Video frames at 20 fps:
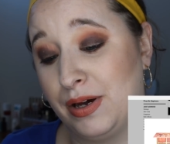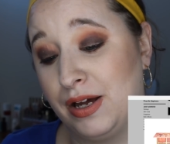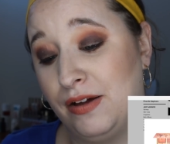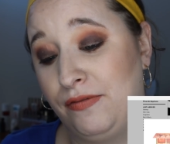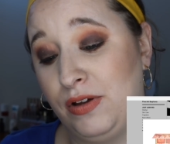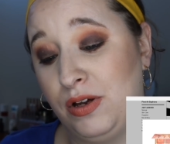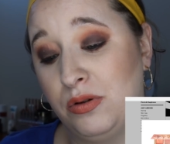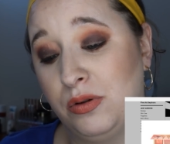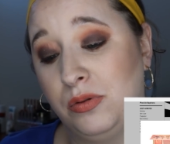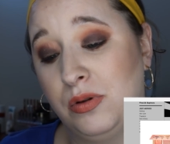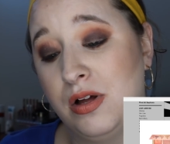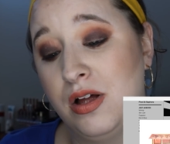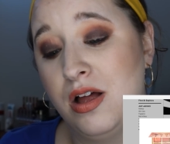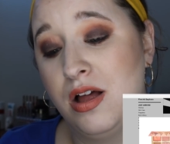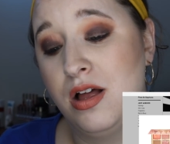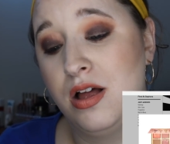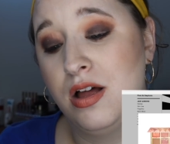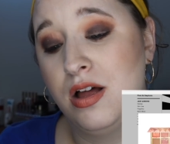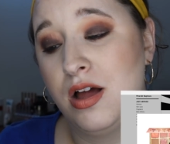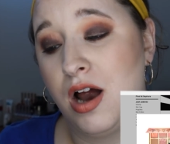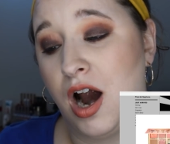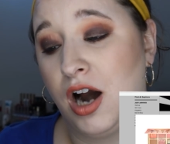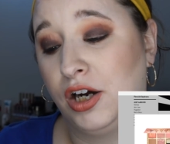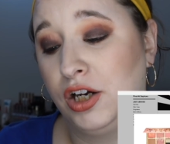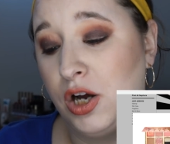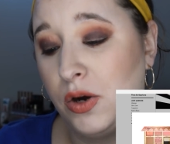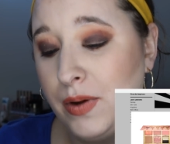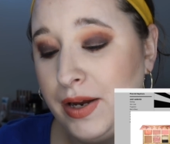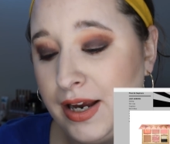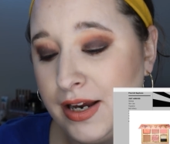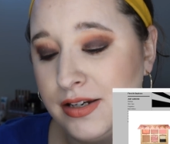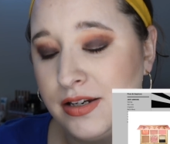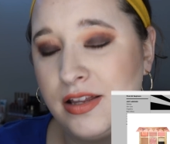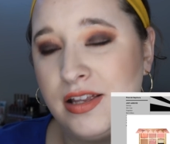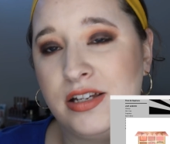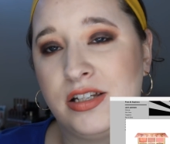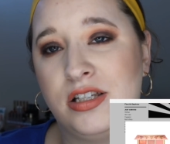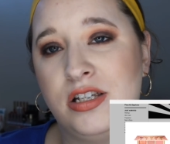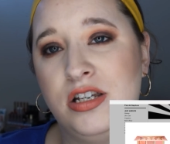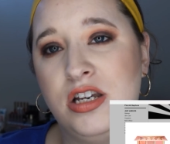But if you are going into
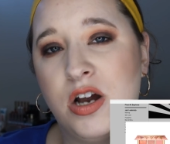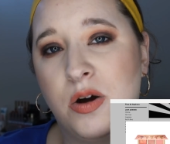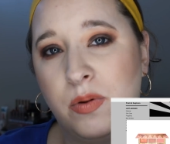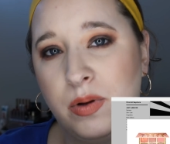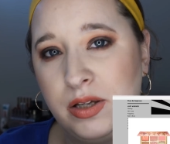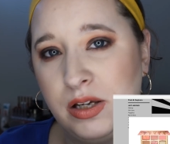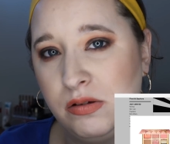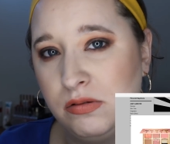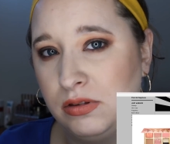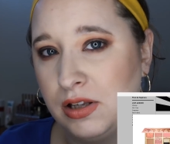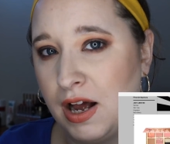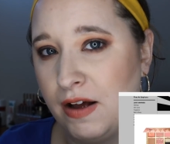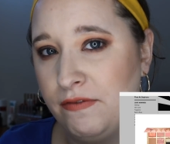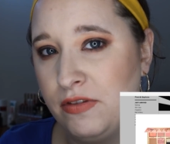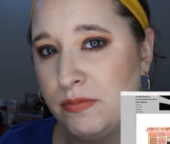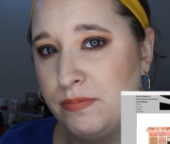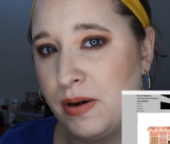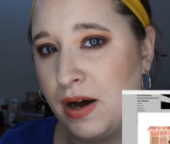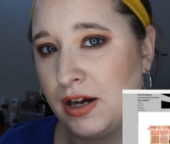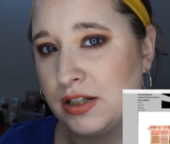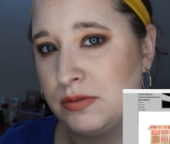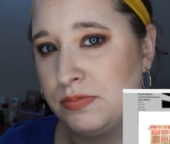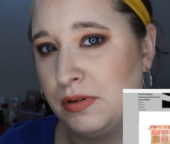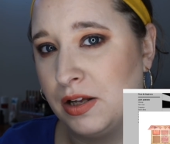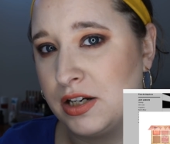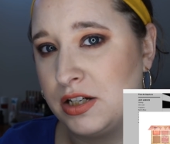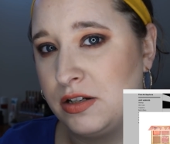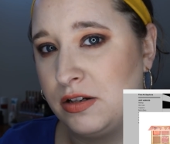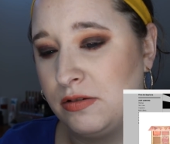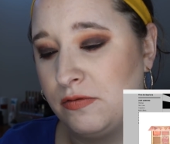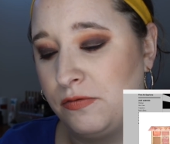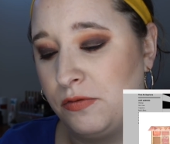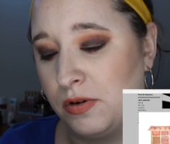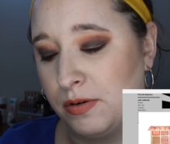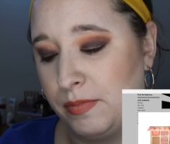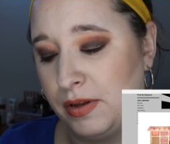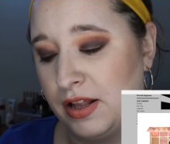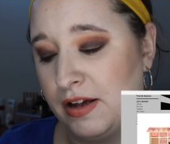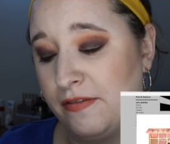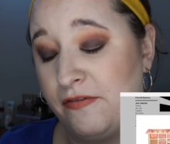this knowing you love the box blush
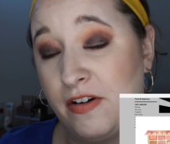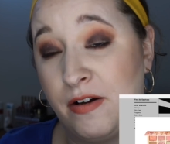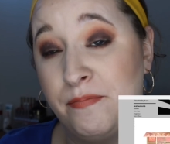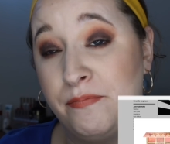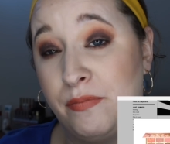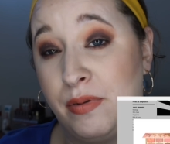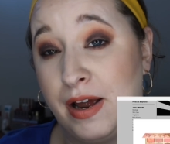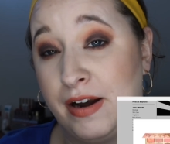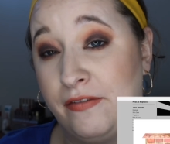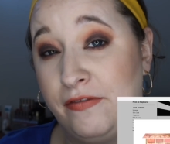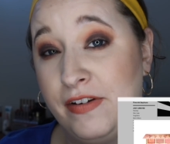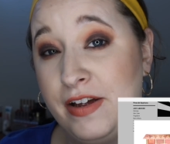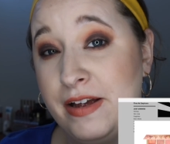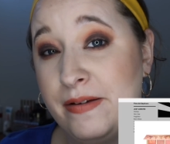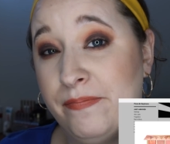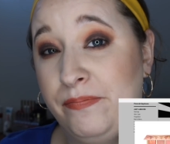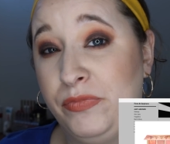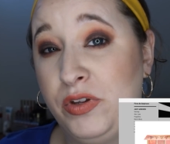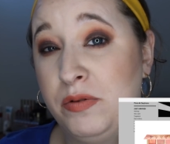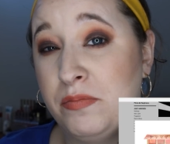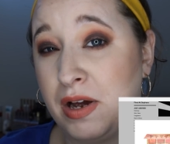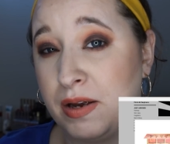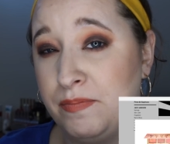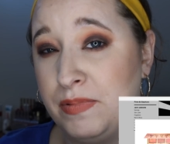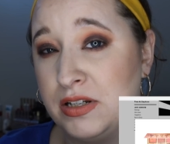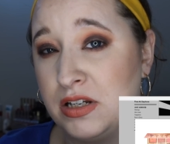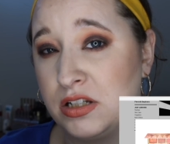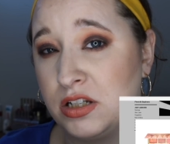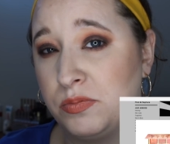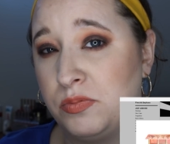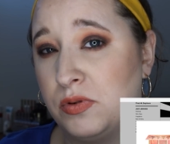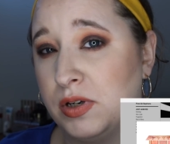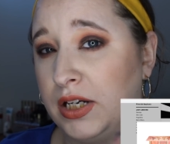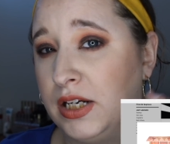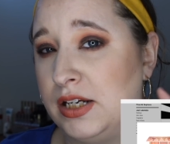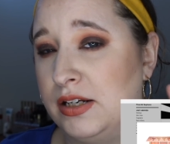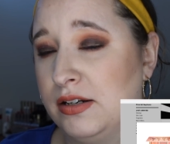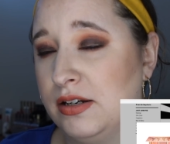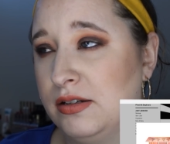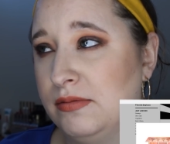formula from Benefit, you might be
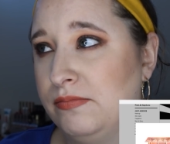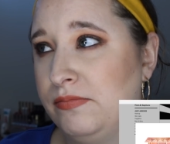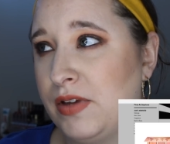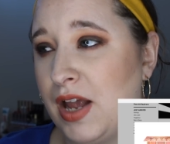disappointed.